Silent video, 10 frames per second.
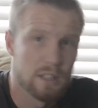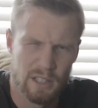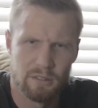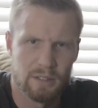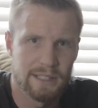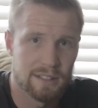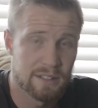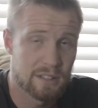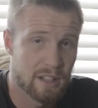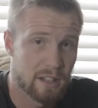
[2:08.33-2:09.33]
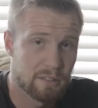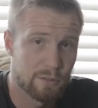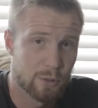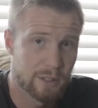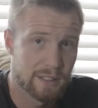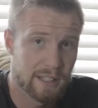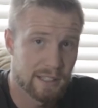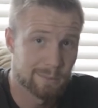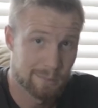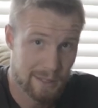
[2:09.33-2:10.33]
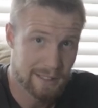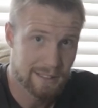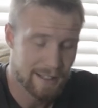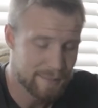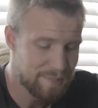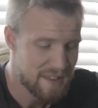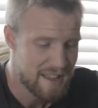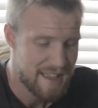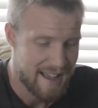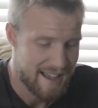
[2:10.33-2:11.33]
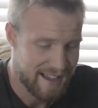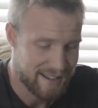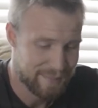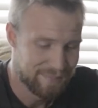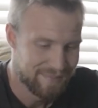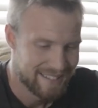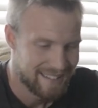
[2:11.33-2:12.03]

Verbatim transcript: literally, because it's $149.99,